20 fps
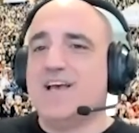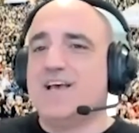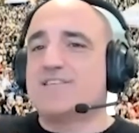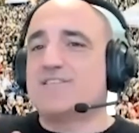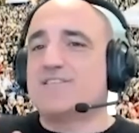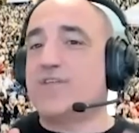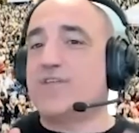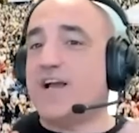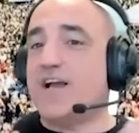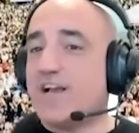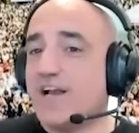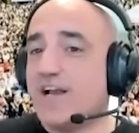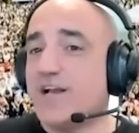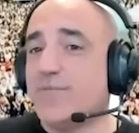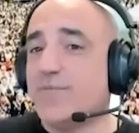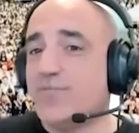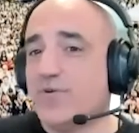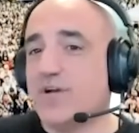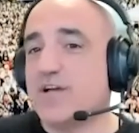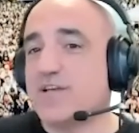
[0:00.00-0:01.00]
So that kind
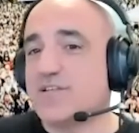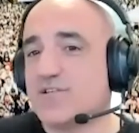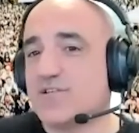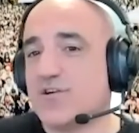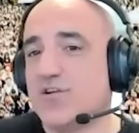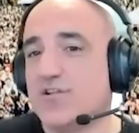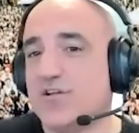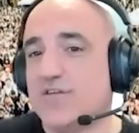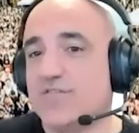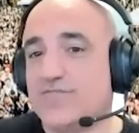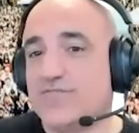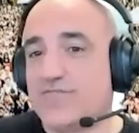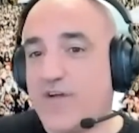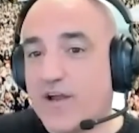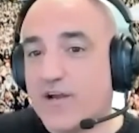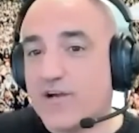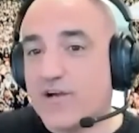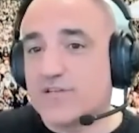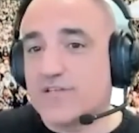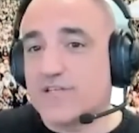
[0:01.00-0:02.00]
of put us all on
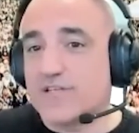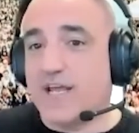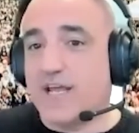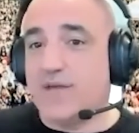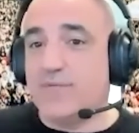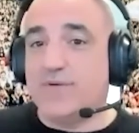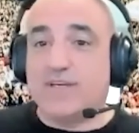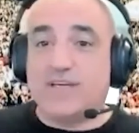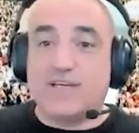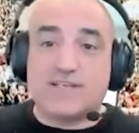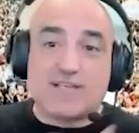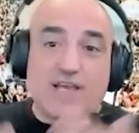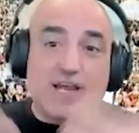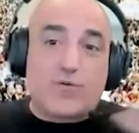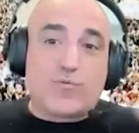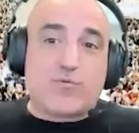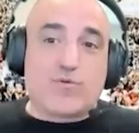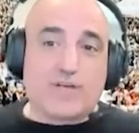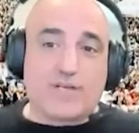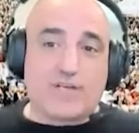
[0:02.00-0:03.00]
fire today because I
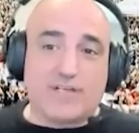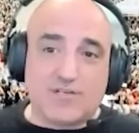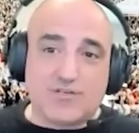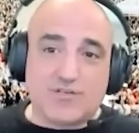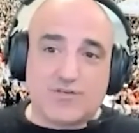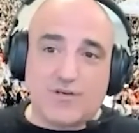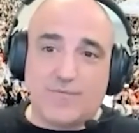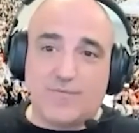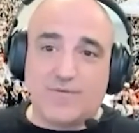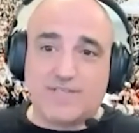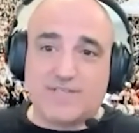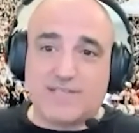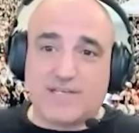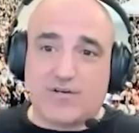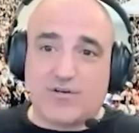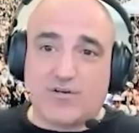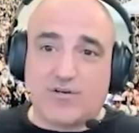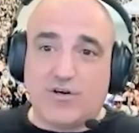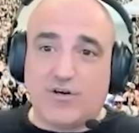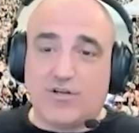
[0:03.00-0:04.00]
work in a treatment
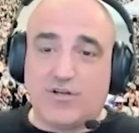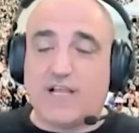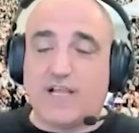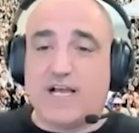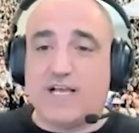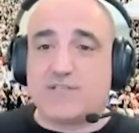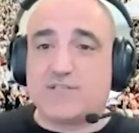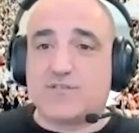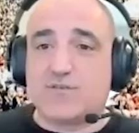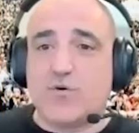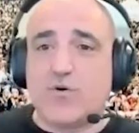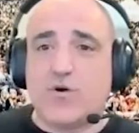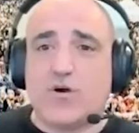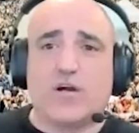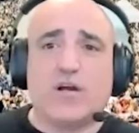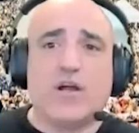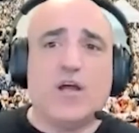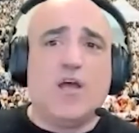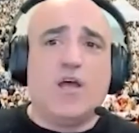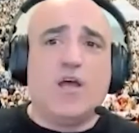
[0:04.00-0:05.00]
center called Last
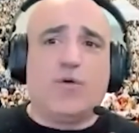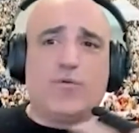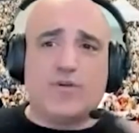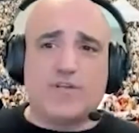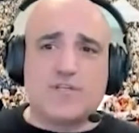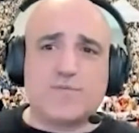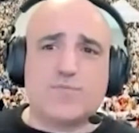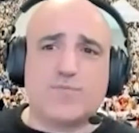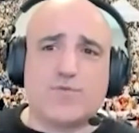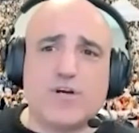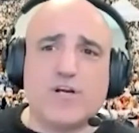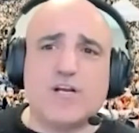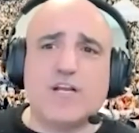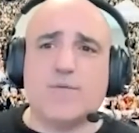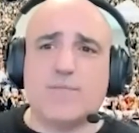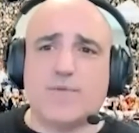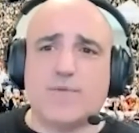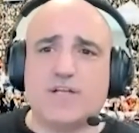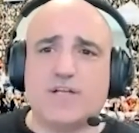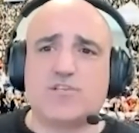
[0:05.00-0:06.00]
Door, which
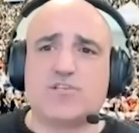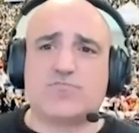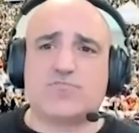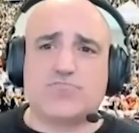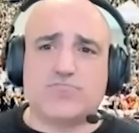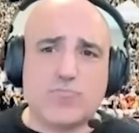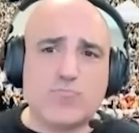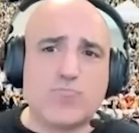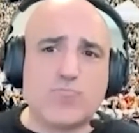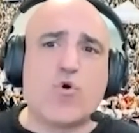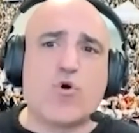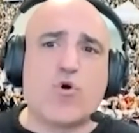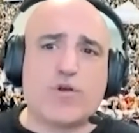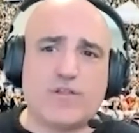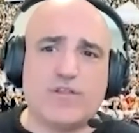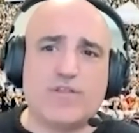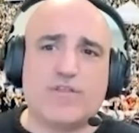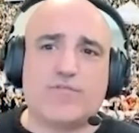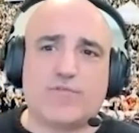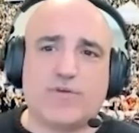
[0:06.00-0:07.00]
pretty much more
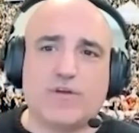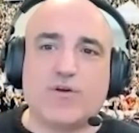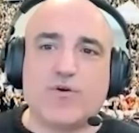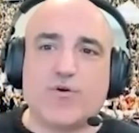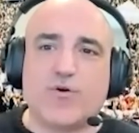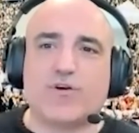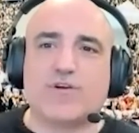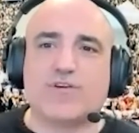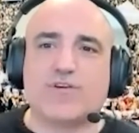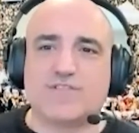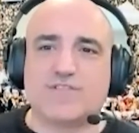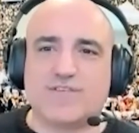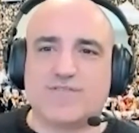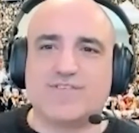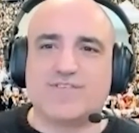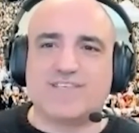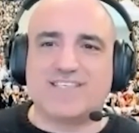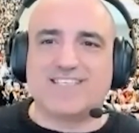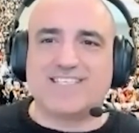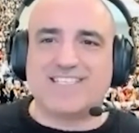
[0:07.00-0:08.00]
than three quarters of
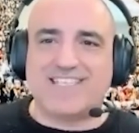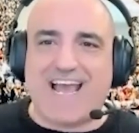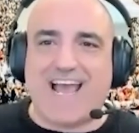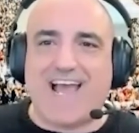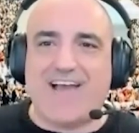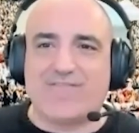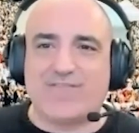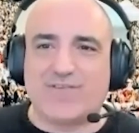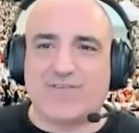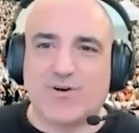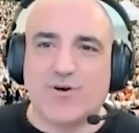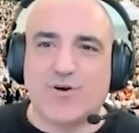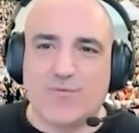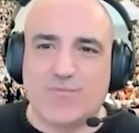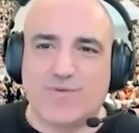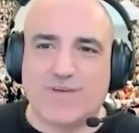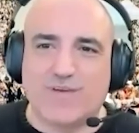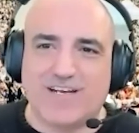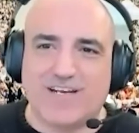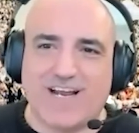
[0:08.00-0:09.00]
the staff are
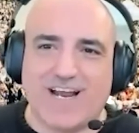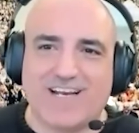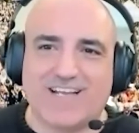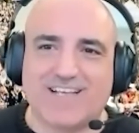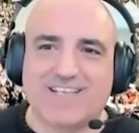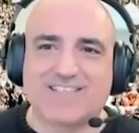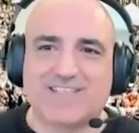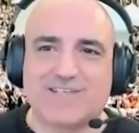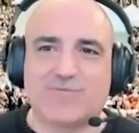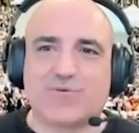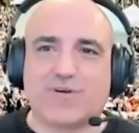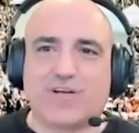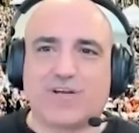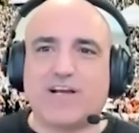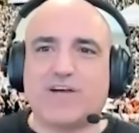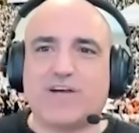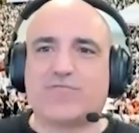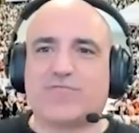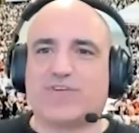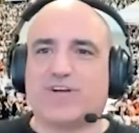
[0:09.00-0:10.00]
opiate addicts in
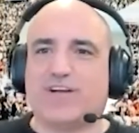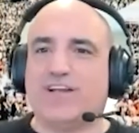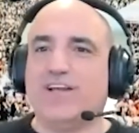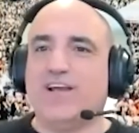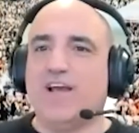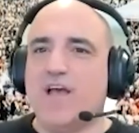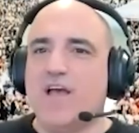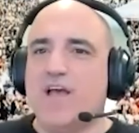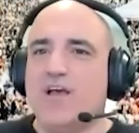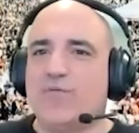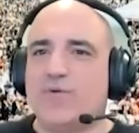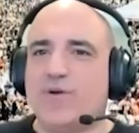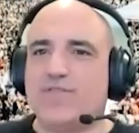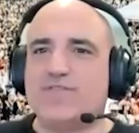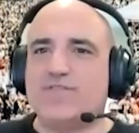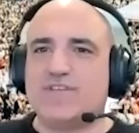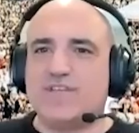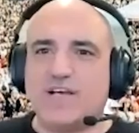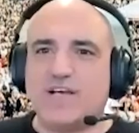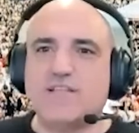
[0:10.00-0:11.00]
recovery. We
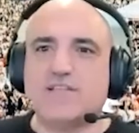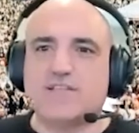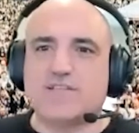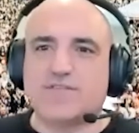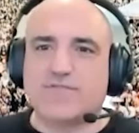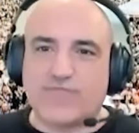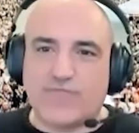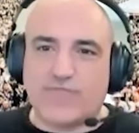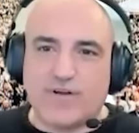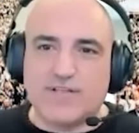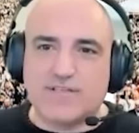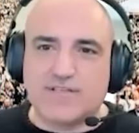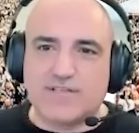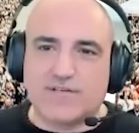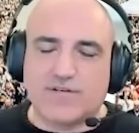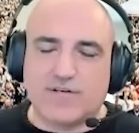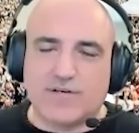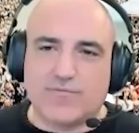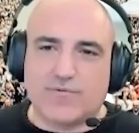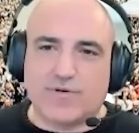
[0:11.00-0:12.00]
have tons of friends that
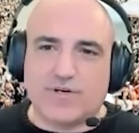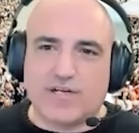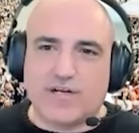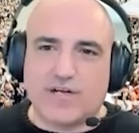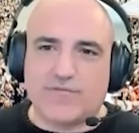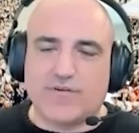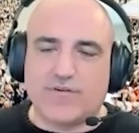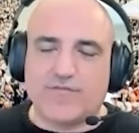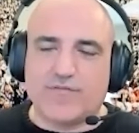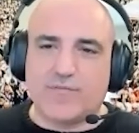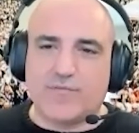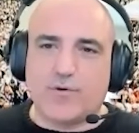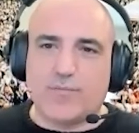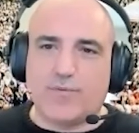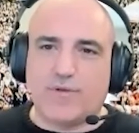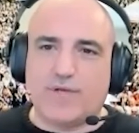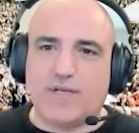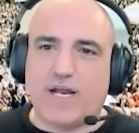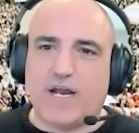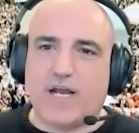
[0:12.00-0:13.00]
are in recovery from
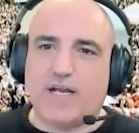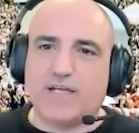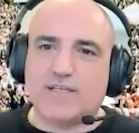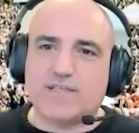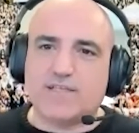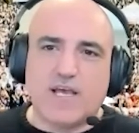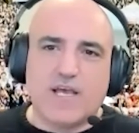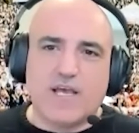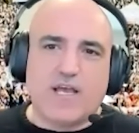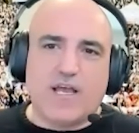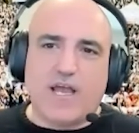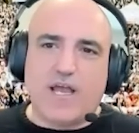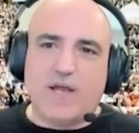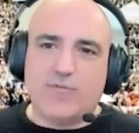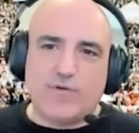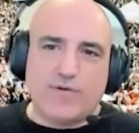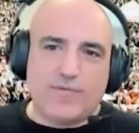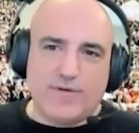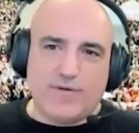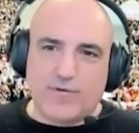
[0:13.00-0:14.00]
opiate addicts,
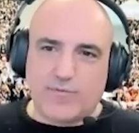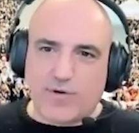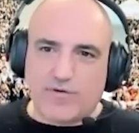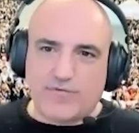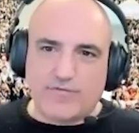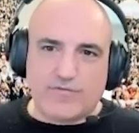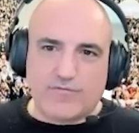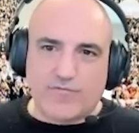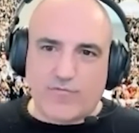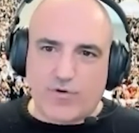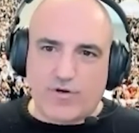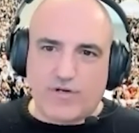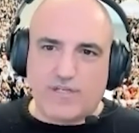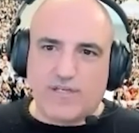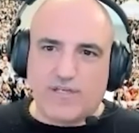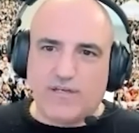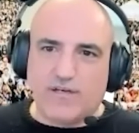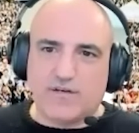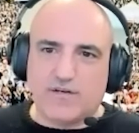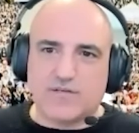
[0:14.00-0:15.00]
and we've been around for 40
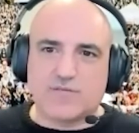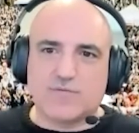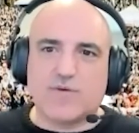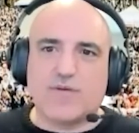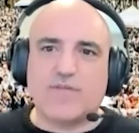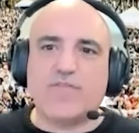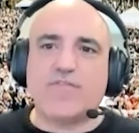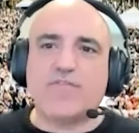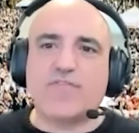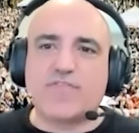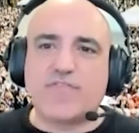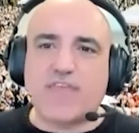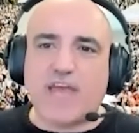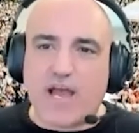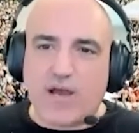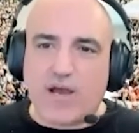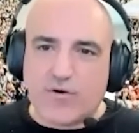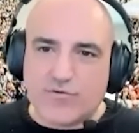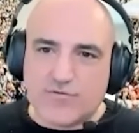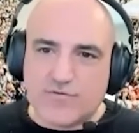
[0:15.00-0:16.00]
years. We have
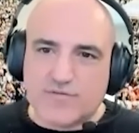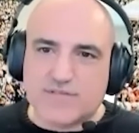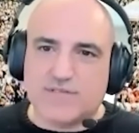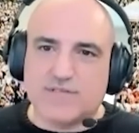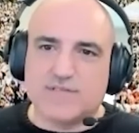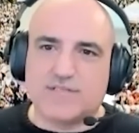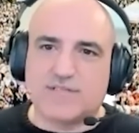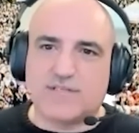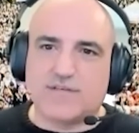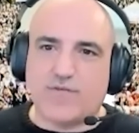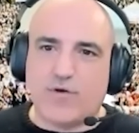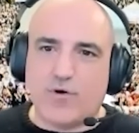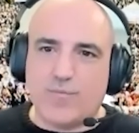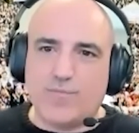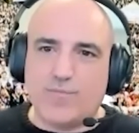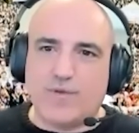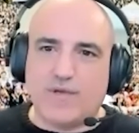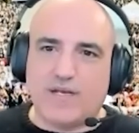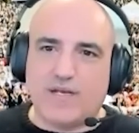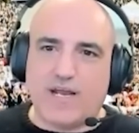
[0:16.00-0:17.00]
thousands of
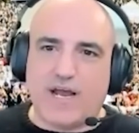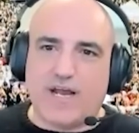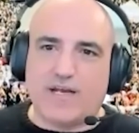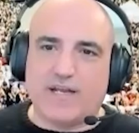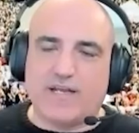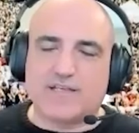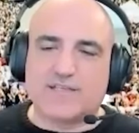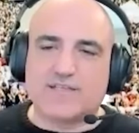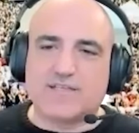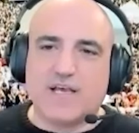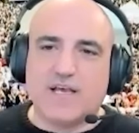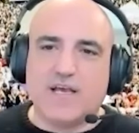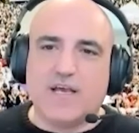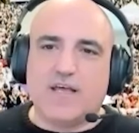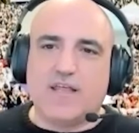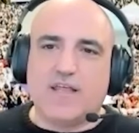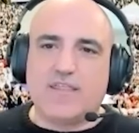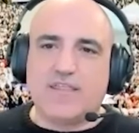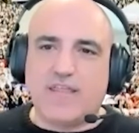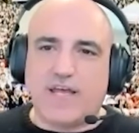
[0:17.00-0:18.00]
opiate addicts
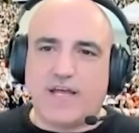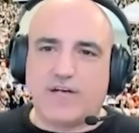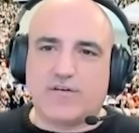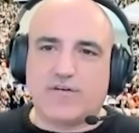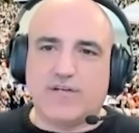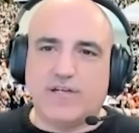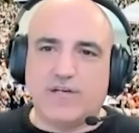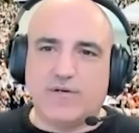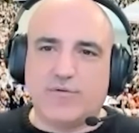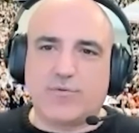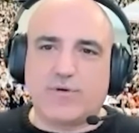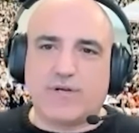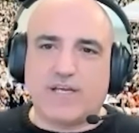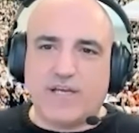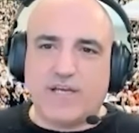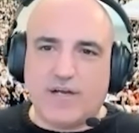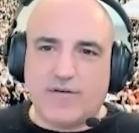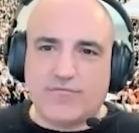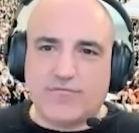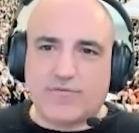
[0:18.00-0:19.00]
that are in
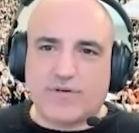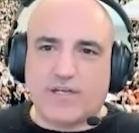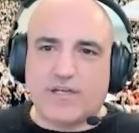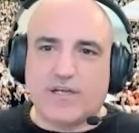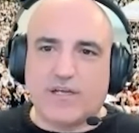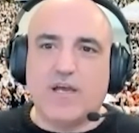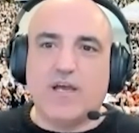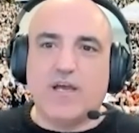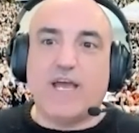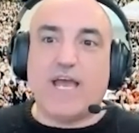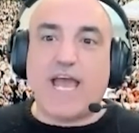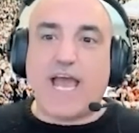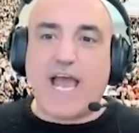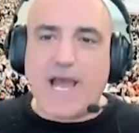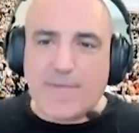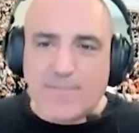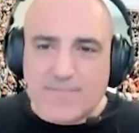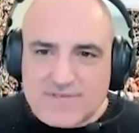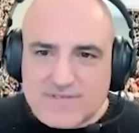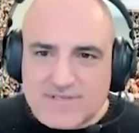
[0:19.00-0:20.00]
recovery,
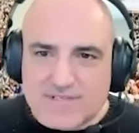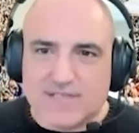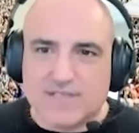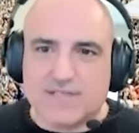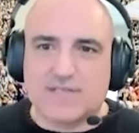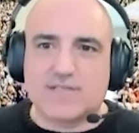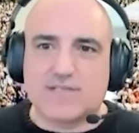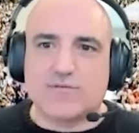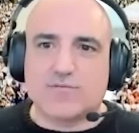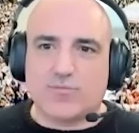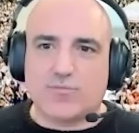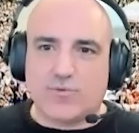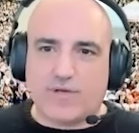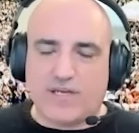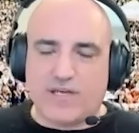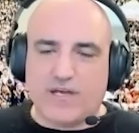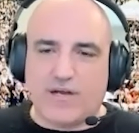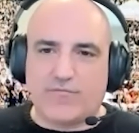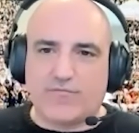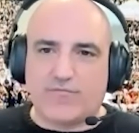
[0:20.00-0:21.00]
abstinence
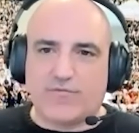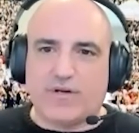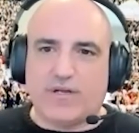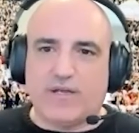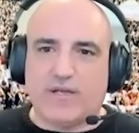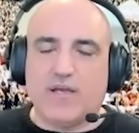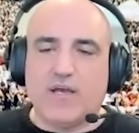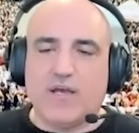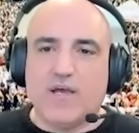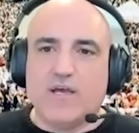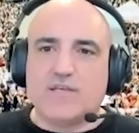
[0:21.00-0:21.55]
recovery.